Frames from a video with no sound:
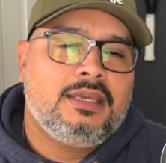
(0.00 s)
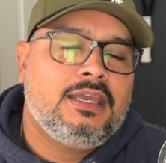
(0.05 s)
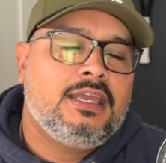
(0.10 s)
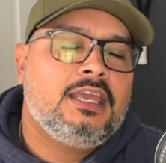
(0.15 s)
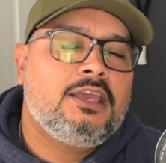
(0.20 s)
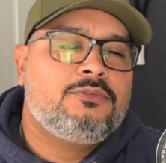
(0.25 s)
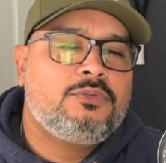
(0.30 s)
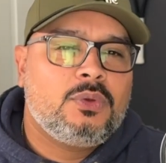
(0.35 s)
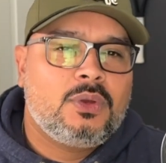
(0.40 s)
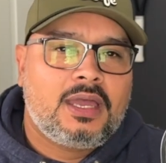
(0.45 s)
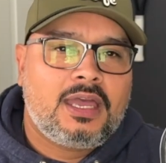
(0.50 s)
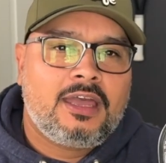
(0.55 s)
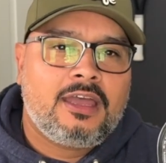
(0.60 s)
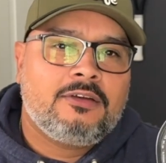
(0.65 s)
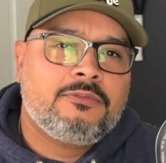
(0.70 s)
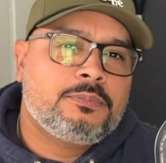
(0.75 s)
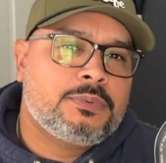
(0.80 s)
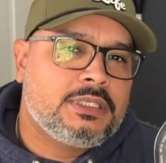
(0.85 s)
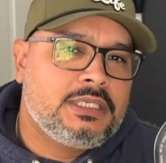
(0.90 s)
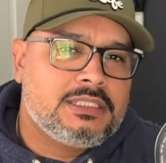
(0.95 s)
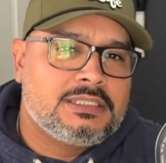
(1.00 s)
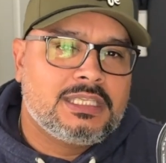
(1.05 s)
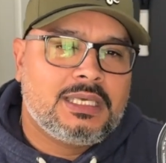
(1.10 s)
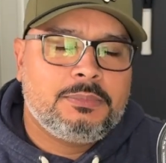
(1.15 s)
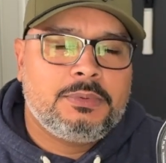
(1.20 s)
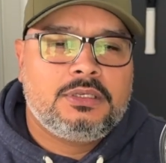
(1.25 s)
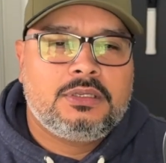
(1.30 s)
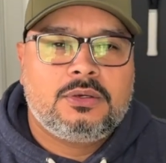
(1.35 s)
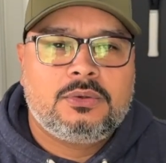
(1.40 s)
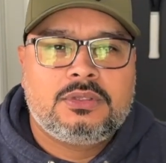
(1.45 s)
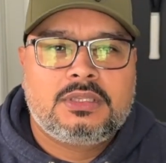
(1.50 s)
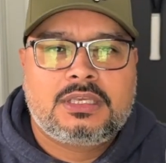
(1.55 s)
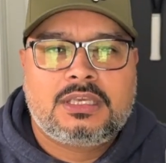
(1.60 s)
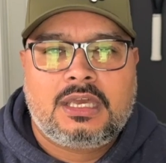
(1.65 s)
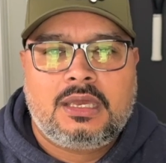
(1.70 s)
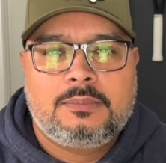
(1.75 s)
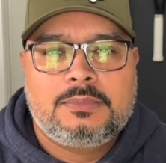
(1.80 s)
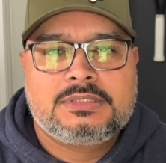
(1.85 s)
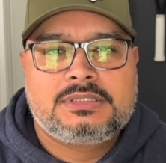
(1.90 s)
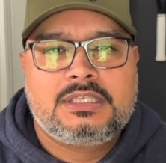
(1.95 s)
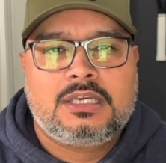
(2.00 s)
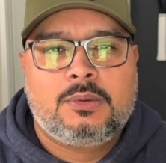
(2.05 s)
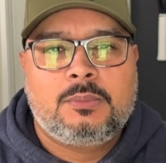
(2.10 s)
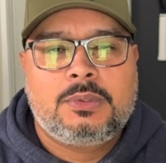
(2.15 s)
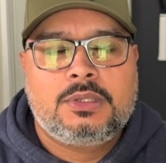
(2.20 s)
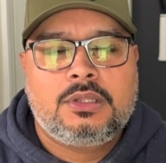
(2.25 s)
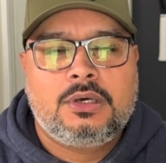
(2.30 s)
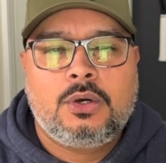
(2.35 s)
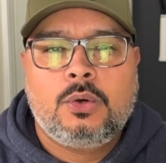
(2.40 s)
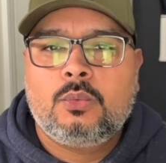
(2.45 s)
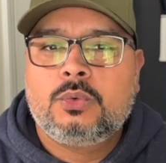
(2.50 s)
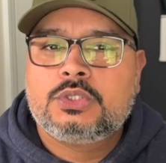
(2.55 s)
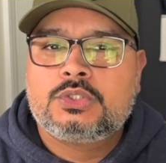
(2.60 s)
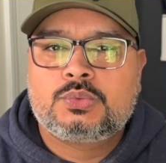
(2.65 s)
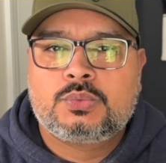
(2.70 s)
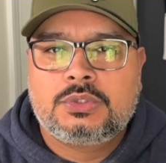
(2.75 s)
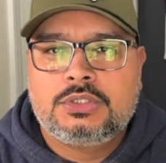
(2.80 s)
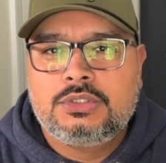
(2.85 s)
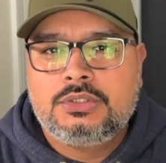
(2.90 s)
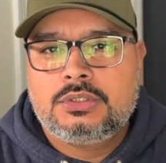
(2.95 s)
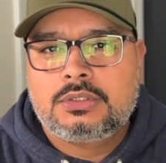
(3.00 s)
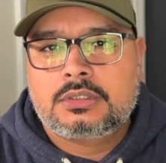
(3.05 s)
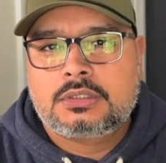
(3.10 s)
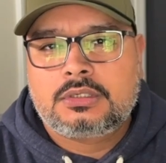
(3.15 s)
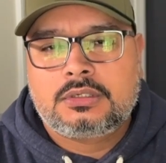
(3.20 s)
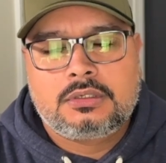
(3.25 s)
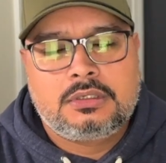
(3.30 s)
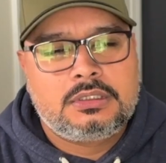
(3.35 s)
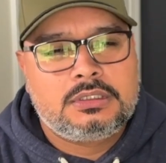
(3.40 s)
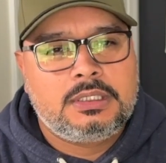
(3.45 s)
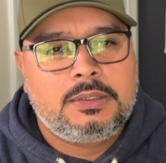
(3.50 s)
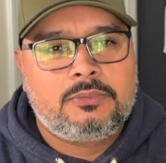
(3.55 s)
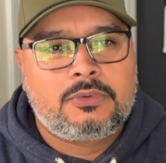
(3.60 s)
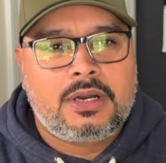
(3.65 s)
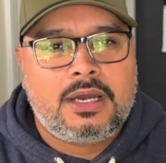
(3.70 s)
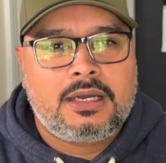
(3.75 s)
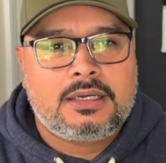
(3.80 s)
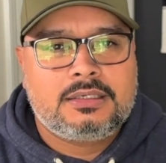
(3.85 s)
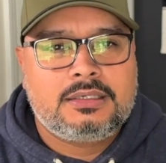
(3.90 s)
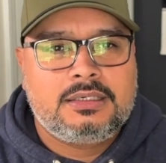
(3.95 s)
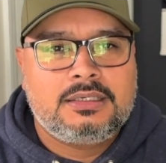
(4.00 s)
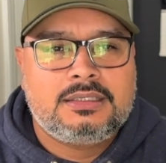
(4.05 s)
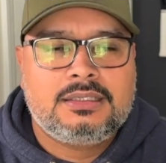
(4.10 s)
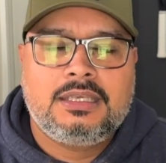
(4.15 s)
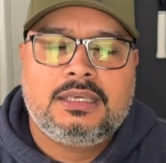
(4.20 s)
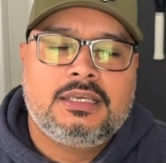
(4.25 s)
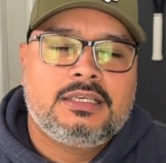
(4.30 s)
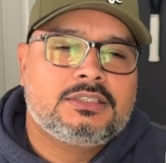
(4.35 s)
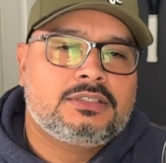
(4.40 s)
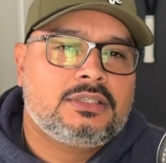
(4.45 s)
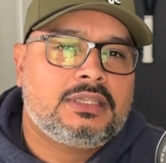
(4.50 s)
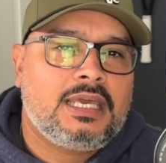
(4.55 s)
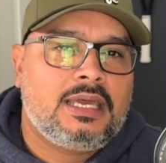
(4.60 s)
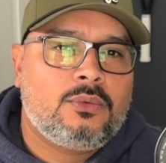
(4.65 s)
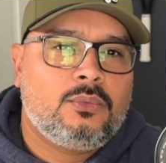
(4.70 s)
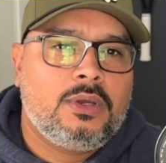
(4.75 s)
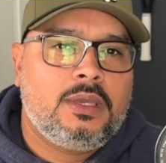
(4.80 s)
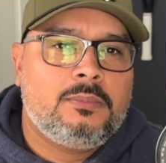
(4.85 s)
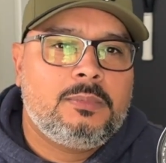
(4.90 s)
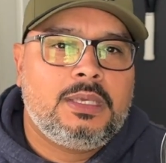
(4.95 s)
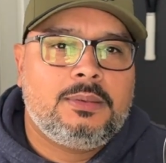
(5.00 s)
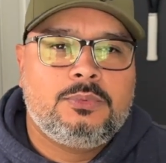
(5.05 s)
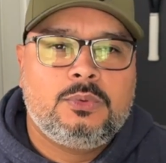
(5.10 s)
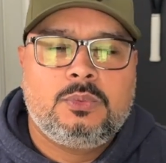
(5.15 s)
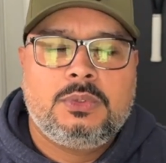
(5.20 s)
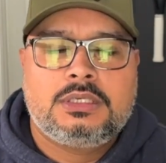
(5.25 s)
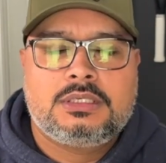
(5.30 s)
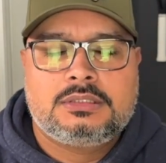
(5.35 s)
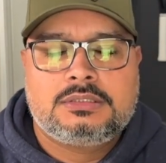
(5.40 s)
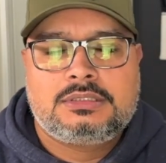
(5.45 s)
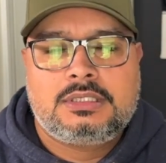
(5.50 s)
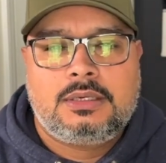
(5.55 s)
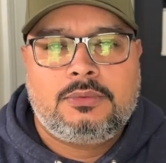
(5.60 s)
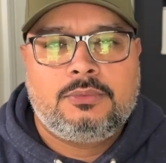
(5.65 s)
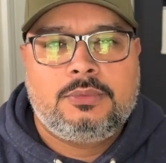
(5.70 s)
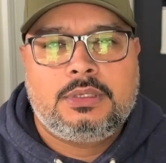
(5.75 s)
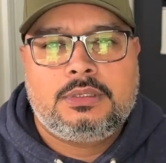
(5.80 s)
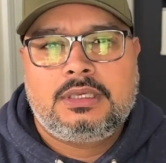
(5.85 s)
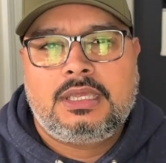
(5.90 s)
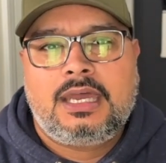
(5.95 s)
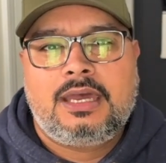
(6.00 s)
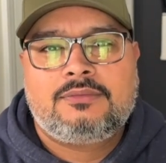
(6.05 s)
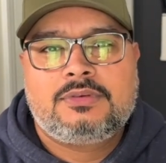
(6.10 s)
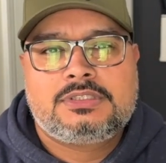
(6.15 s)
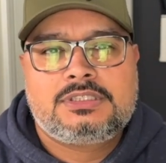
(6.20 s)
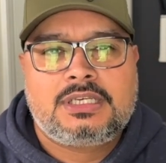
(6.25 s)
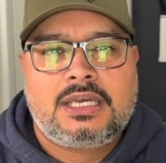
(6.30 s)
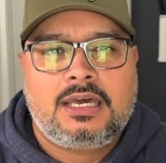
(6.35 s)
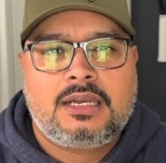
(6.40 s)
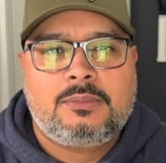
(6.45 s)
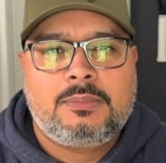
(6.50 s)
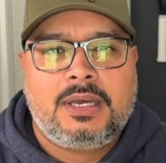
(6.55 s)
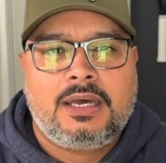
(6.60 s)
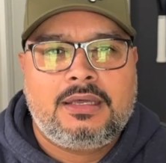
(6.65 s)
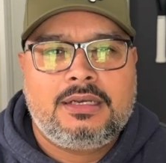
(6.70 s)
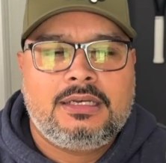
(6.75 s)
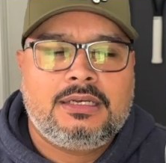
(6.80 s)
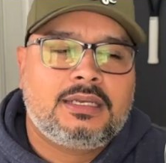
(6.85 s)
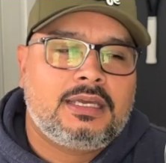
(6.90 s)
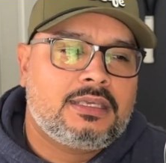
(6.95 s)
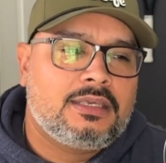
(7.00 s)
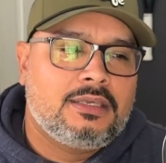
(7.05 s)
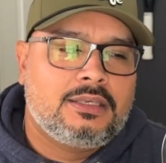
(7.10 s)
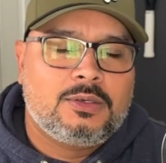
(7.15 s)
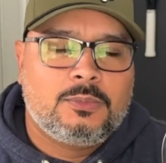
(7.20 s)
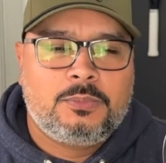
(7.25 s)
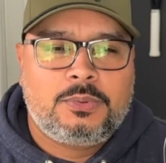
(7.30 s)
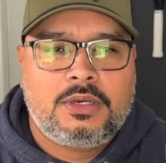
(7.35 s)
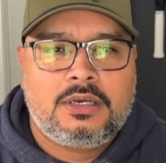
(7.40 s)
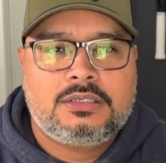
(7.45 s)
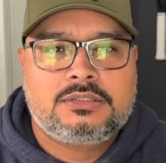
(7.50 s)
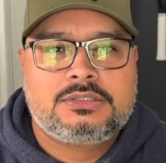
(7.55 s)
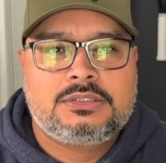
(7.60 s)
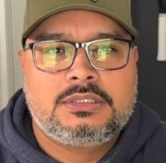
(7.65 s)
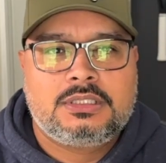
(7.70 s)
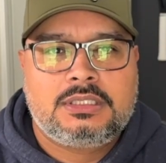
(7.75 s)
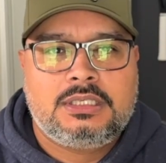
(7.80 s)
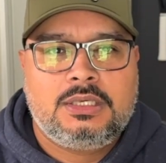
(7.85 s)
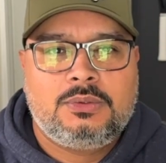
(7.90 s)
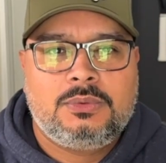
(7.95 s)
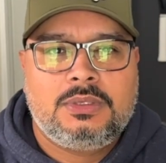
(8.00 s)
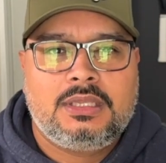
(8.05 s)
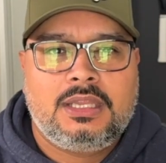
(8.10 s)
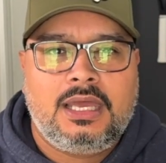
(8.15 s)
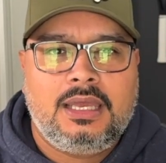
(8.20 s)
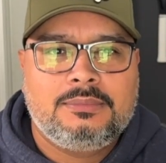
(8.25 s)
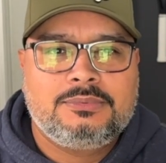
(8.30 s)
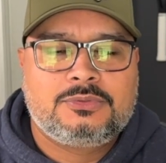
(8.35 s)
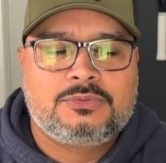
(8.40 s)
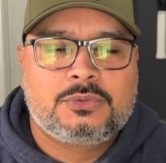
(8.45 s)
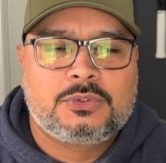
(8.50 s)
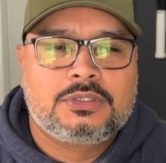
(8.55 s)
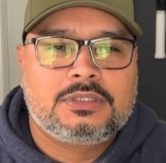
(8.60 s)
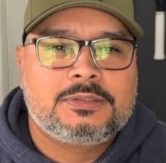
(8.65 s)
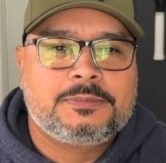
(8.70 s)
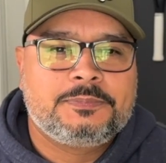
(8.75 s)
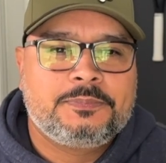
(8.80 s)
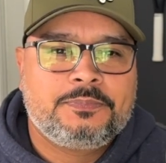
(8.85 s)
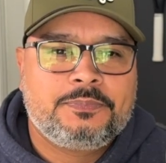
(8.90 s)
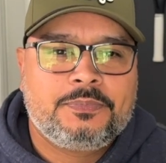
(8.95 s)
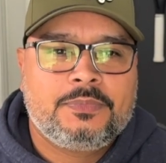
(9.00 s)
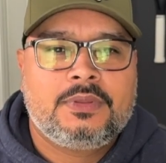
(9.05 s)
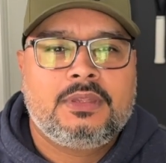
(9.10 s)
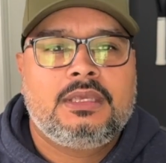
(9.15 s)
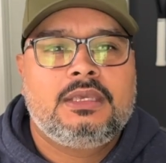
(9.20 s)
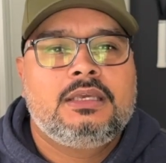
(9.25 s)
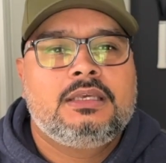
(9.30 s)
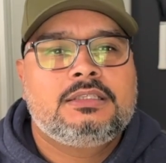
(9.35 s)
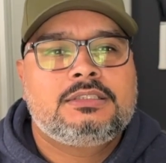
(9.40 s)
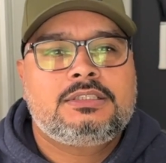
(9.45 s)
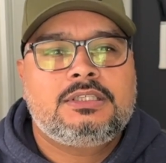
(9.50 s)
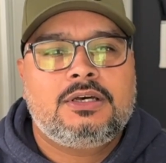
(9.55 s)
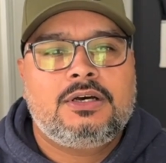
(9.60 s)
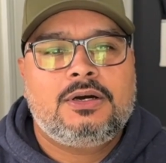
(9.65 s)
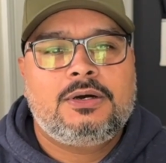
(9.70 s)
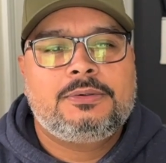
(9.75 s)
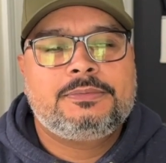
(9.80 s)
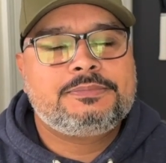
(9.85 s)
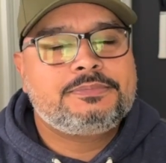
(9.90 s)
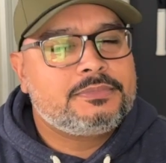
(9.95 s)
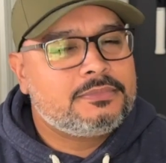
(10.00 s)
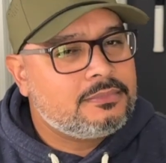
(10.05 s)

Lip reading: If you have, please let me know in the comments down below which one you're currently rocking. So that way maybe we can have a chat about it, and I can compare it to the KiwiLabs for you. So